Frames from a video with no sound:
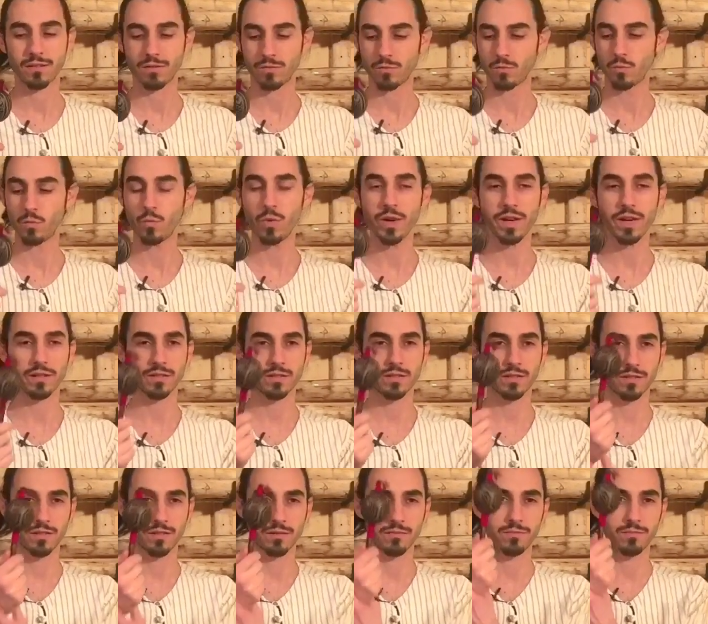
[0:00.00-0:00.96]

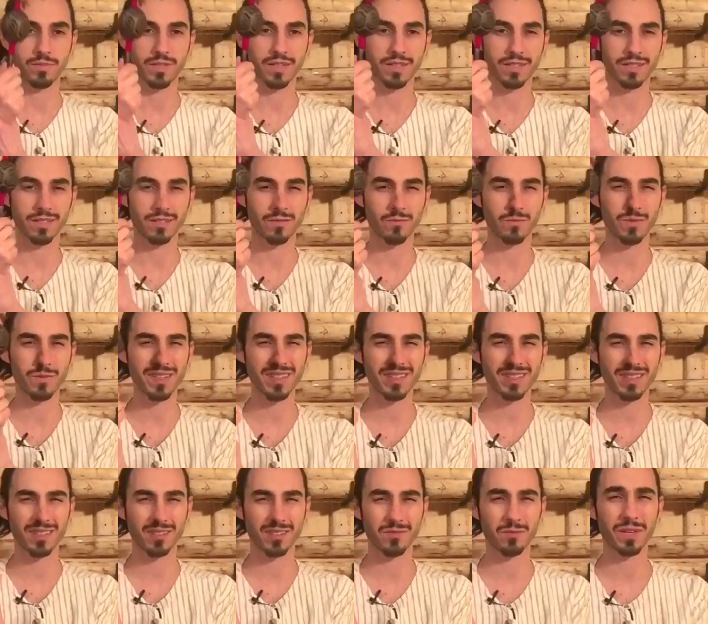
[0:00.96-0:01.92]
wrist, because the
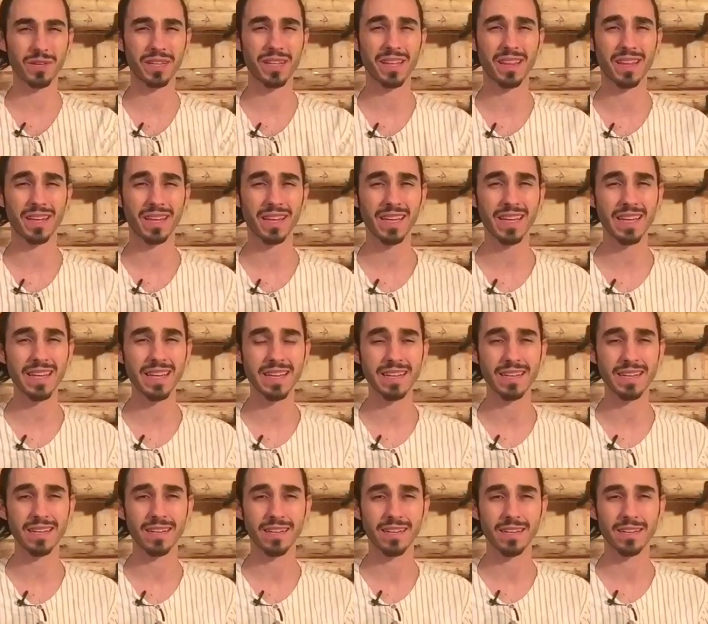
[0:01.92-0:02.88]
wrist is really the
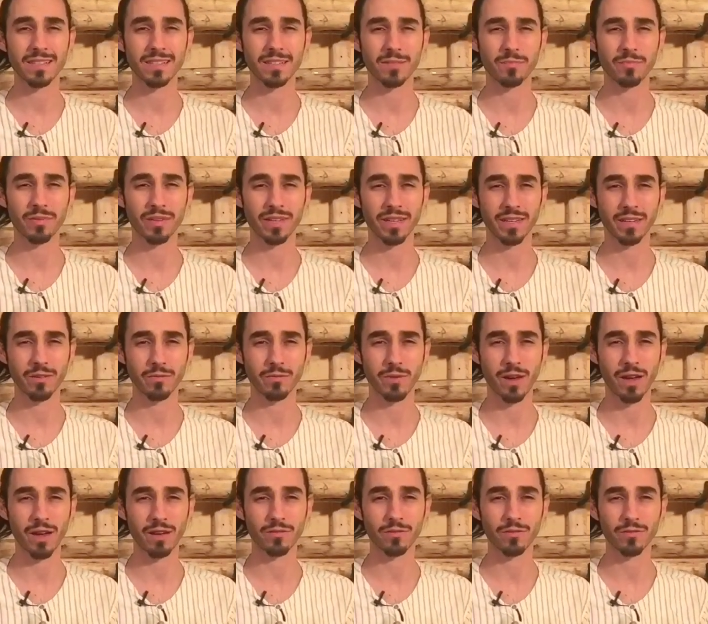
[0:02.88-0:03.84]
key to playing a
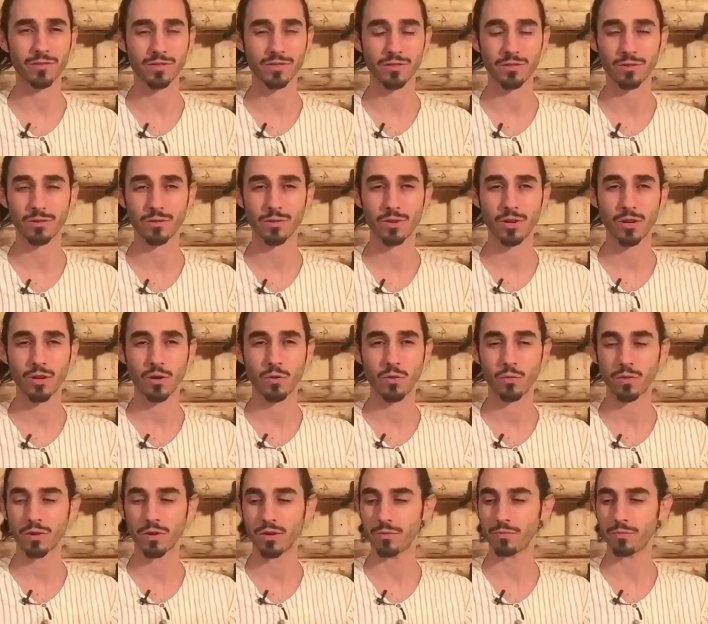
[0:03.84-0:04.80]
rattle. So
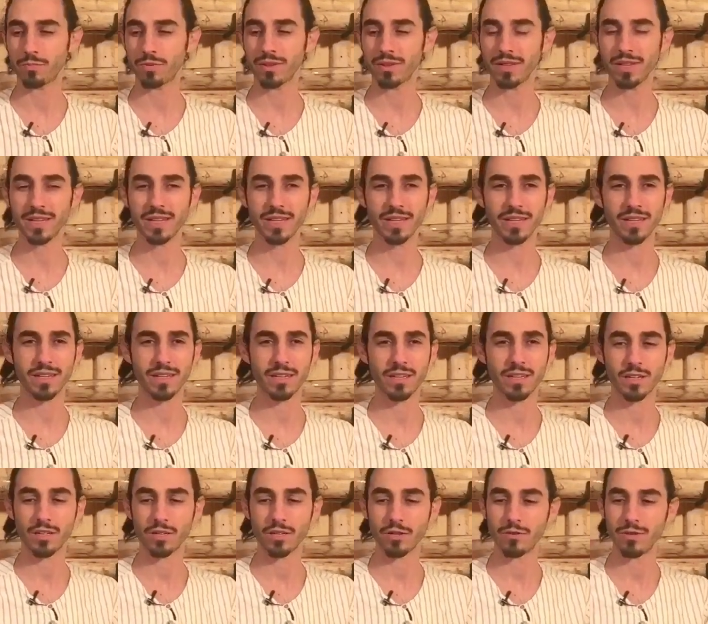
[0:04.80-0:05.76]
when you're playing it,
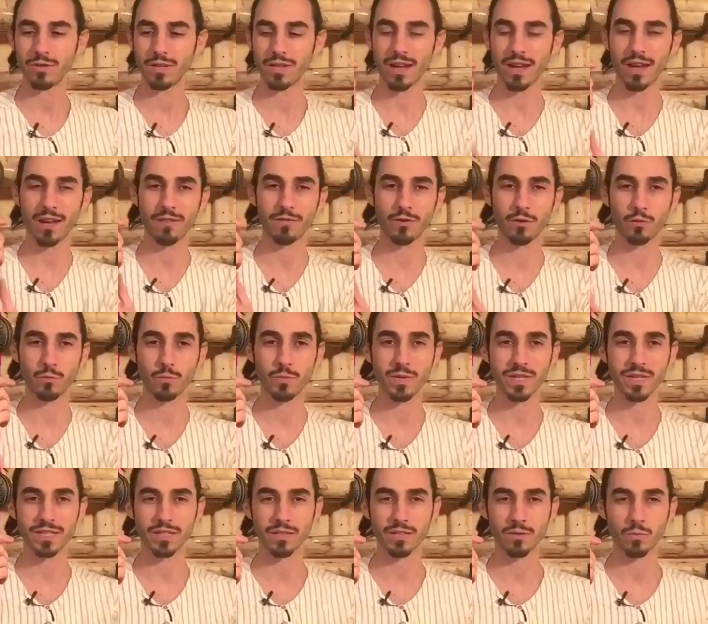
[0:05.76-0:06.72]
you need to have your
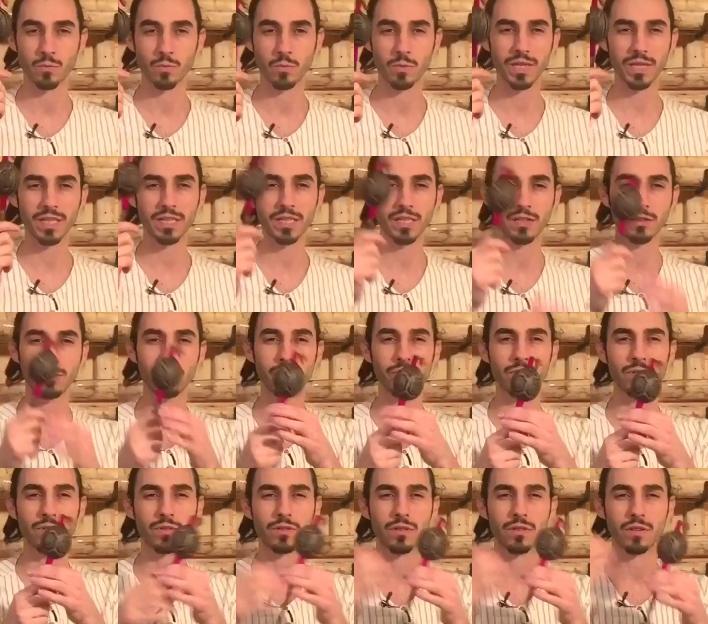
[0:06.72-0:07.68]
wrist really
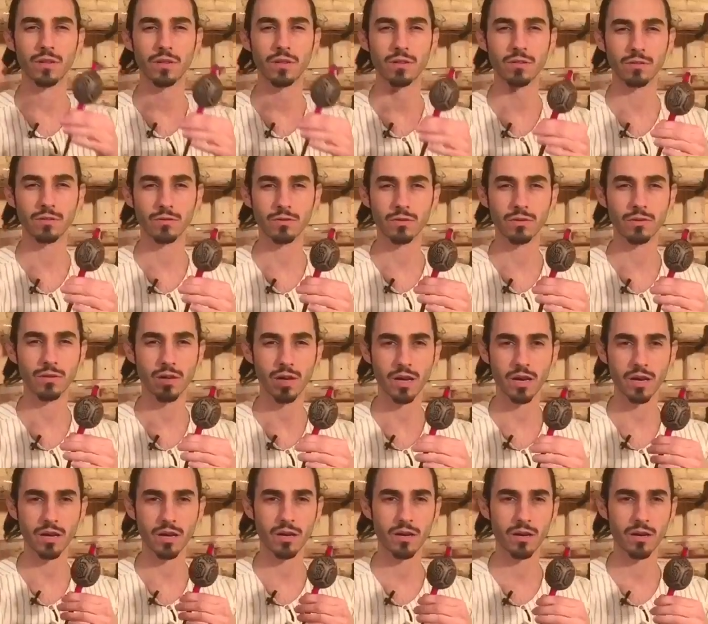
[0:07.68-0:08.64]
loose. So
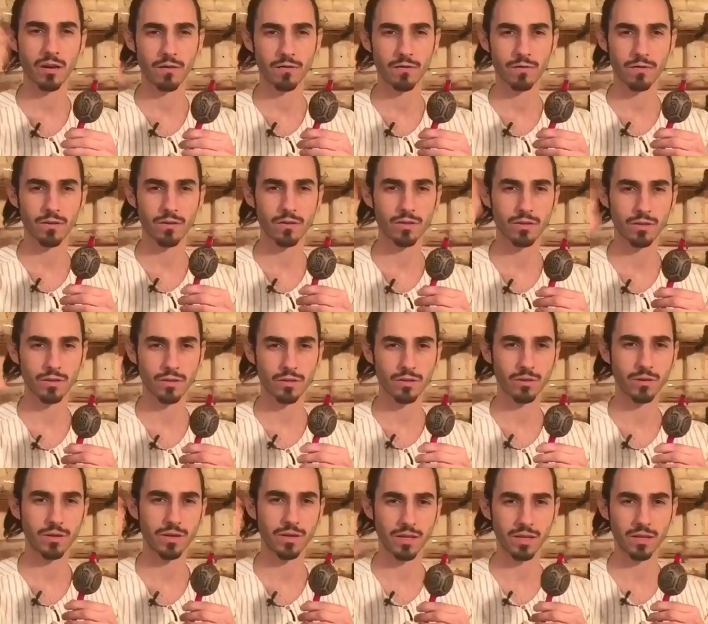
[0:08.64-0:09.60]
try first just
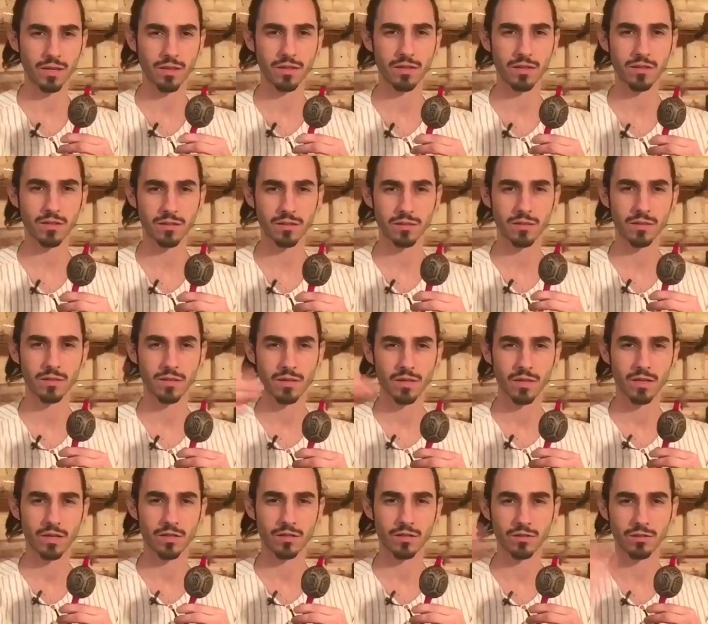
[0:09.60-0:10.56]
going like this.
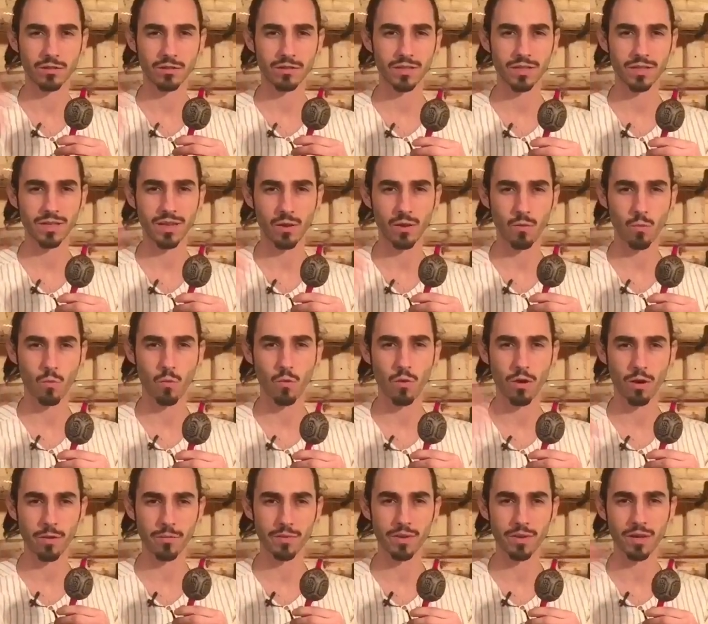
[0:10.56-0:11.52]
It's good to get
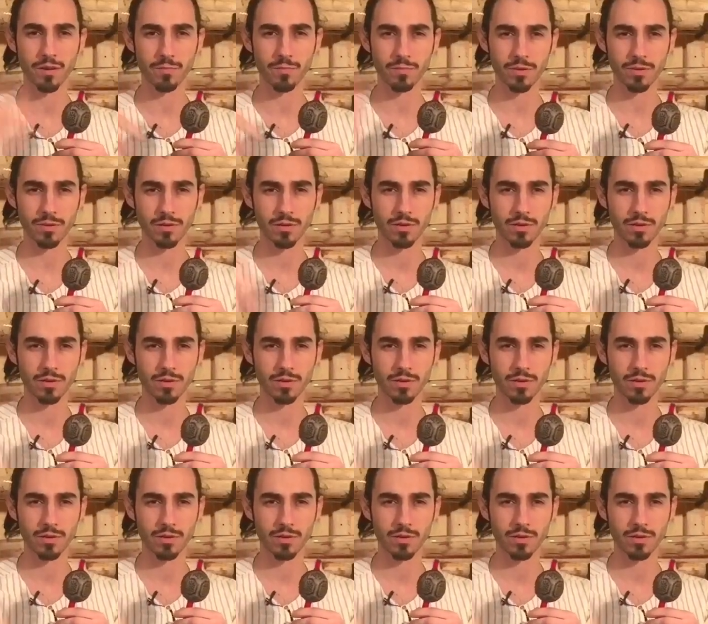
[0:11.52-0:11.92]
warmed up.